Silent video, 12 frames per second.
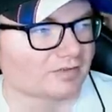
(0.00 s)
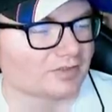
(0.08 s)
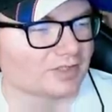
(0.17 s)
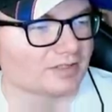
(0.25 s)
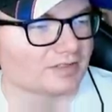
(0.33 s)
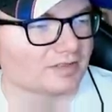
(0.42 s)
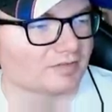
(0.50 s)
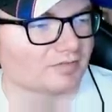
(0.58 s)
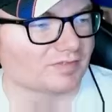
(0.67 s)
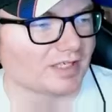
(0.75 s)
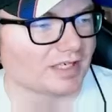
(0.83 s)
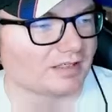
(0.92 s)
chances of
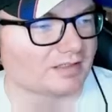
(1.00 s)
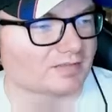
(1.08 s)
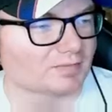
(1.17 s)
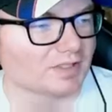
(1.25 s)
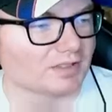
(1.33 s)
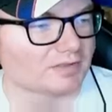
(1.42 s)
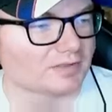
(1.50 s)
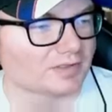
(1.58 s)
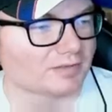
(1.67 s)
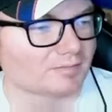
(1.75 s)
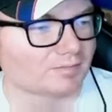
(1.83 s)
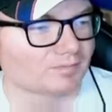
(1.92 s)
gaining spots
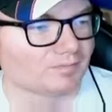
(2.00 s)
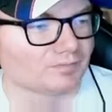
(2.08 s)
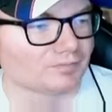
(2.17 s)
here.